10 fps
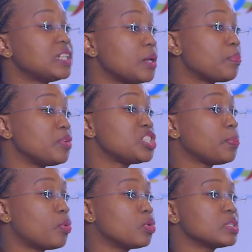10
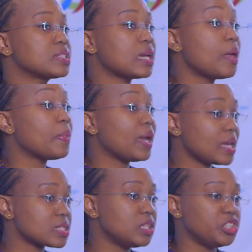principles and the
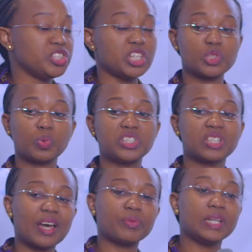SDGs,
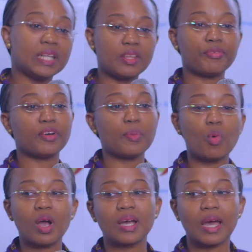which are really the
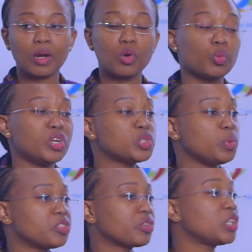framework around which
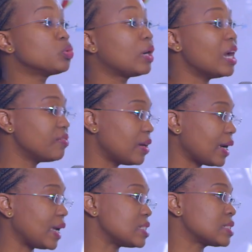we try to
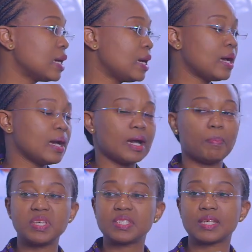galvanize
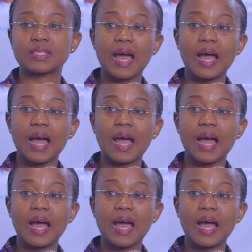business